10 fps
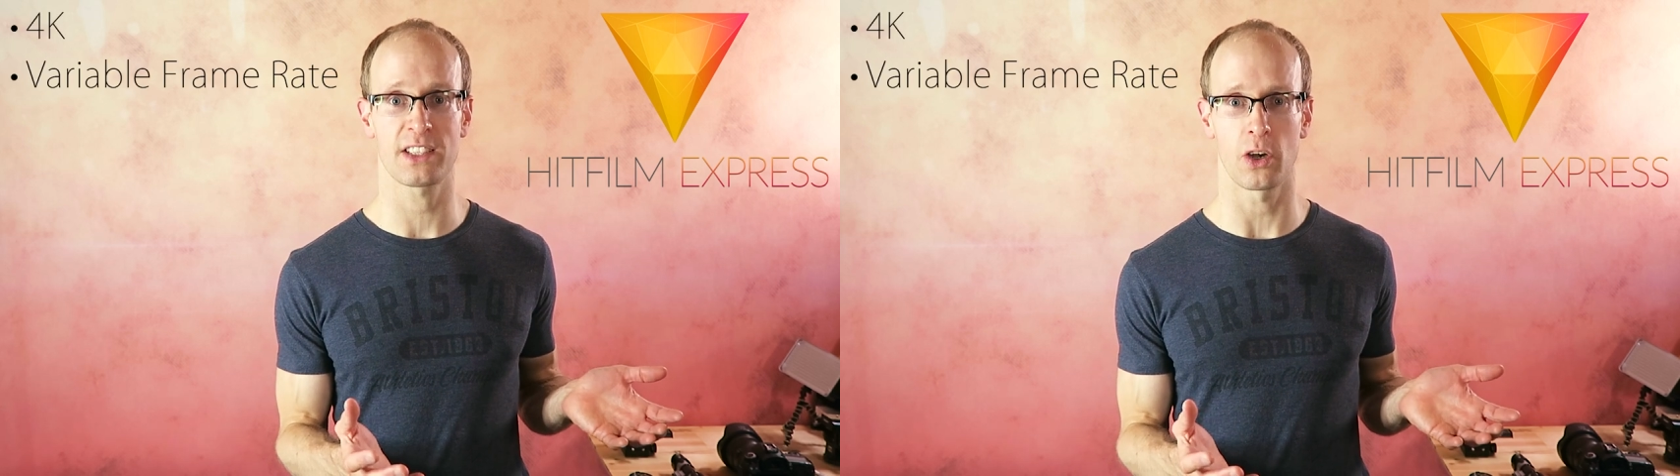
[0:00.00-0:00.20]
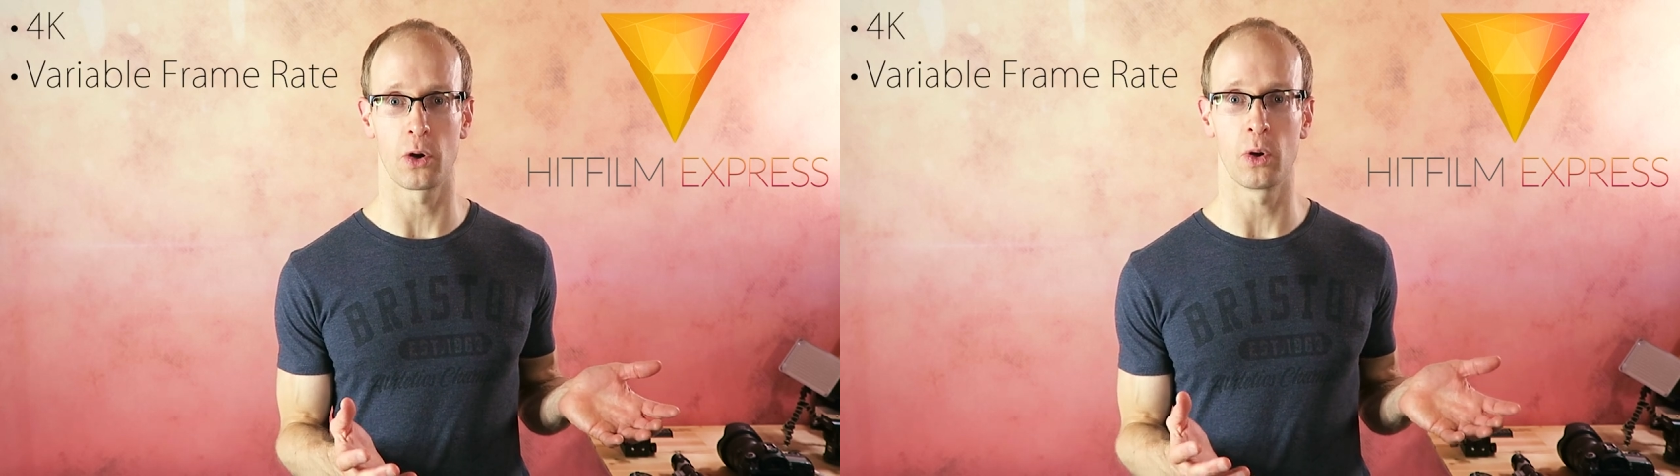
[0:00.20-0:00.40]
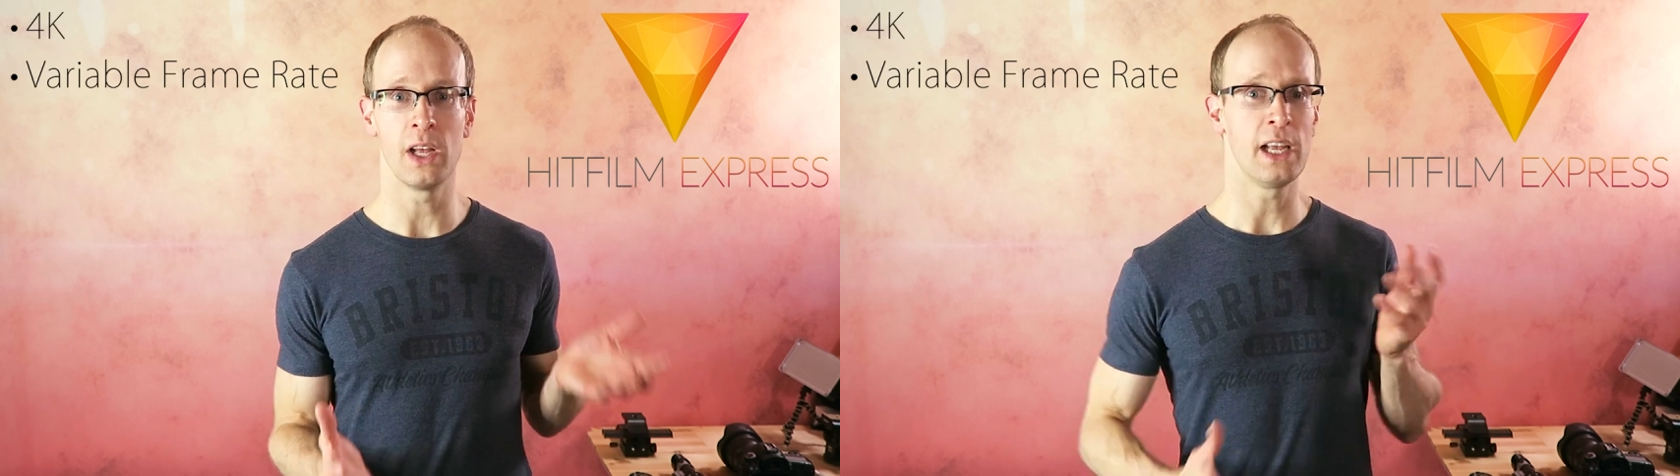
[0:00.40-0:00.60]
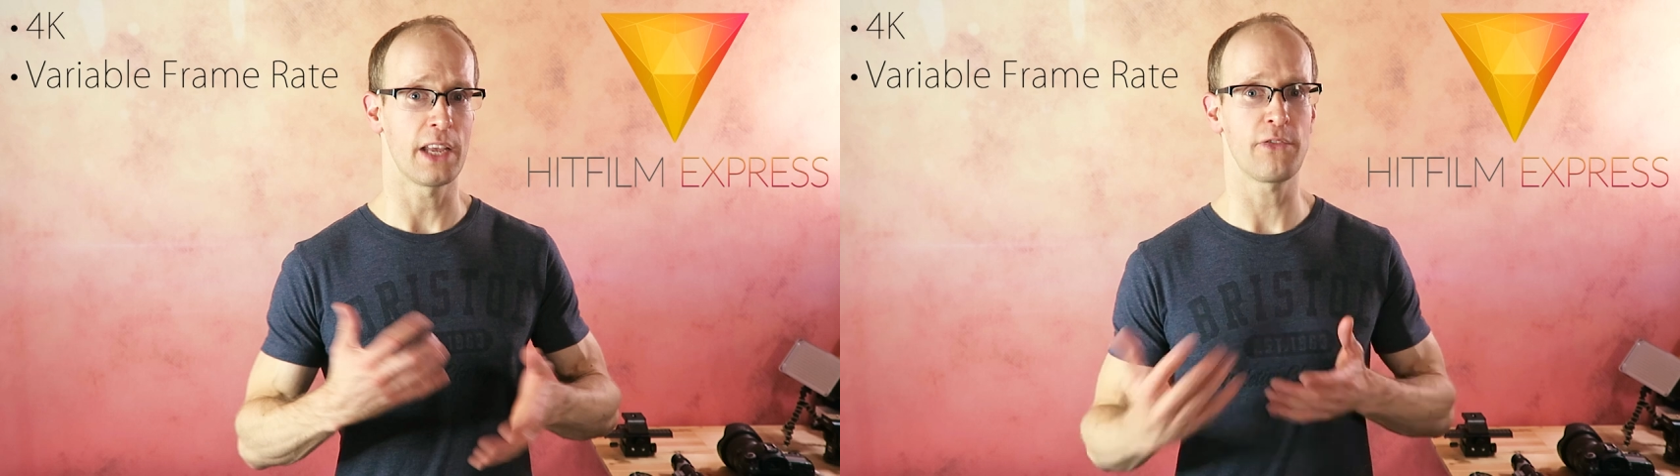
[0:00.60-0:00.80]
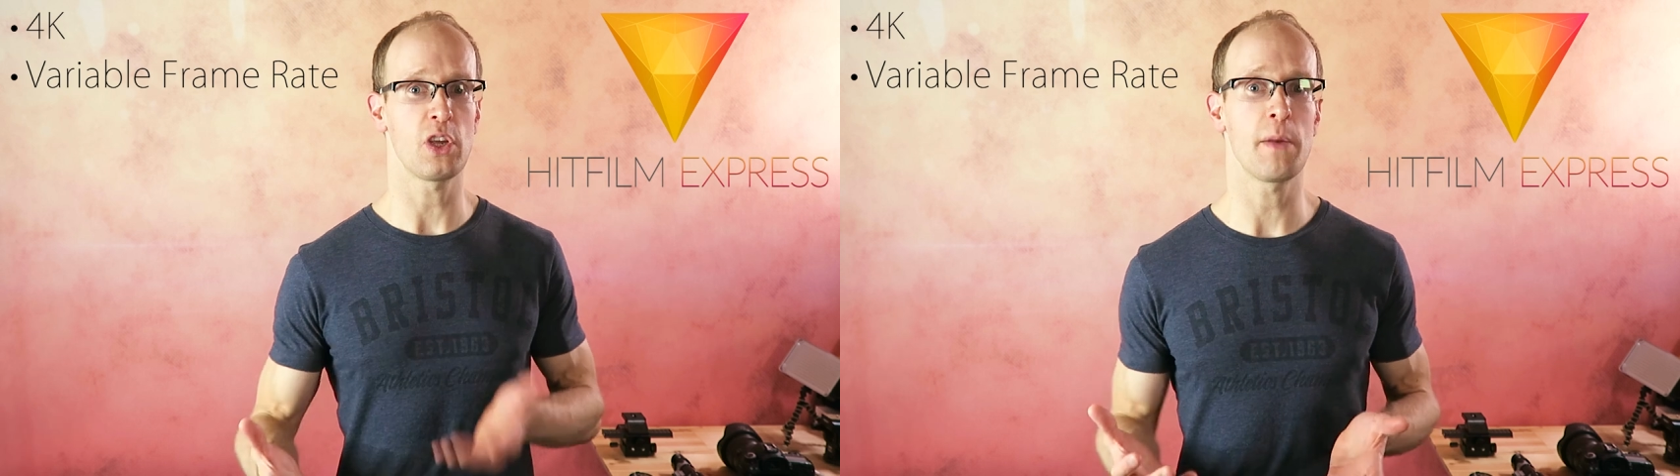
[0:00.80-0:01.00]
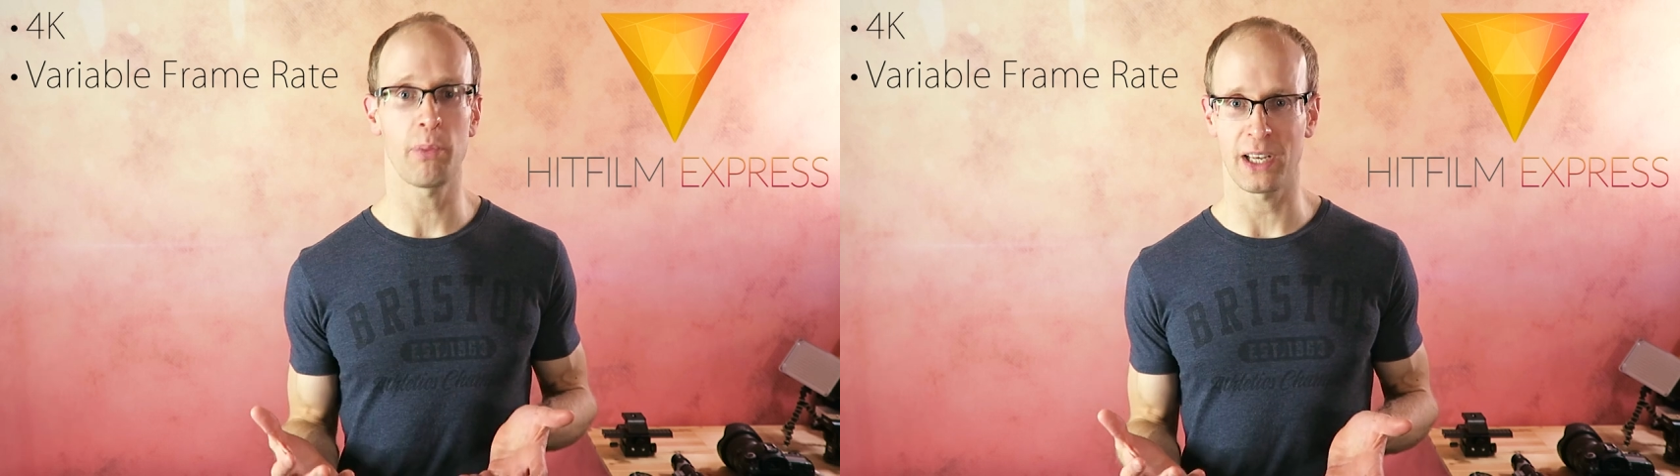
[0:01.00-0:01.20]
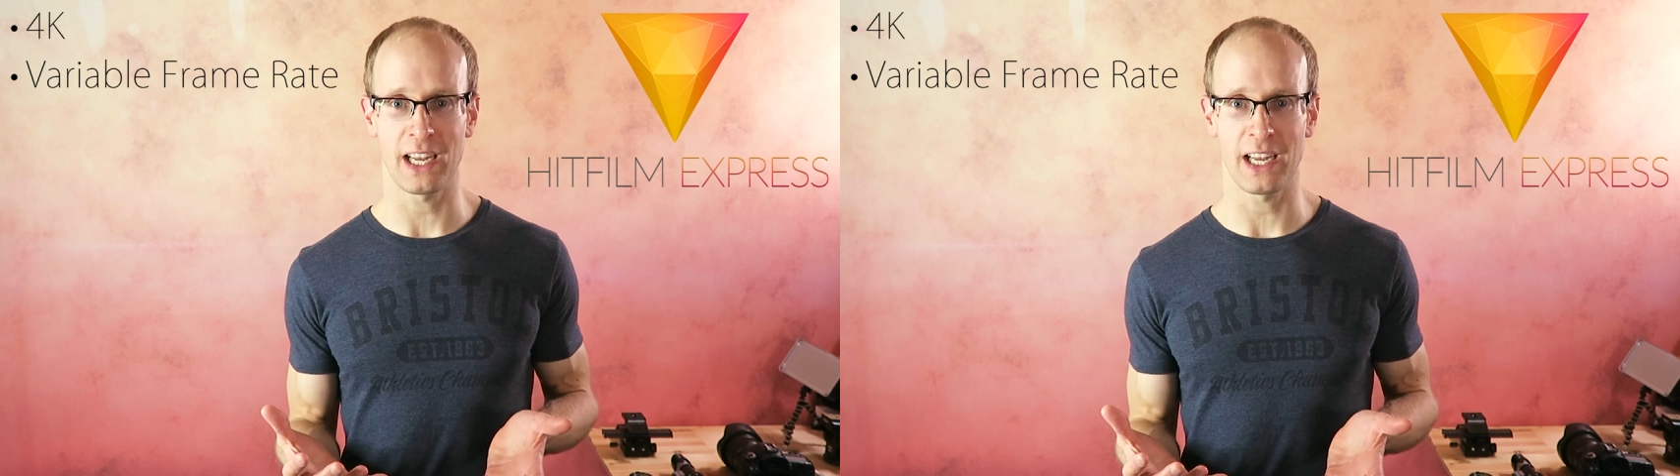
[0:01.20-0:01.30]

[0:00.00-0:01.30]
So if you import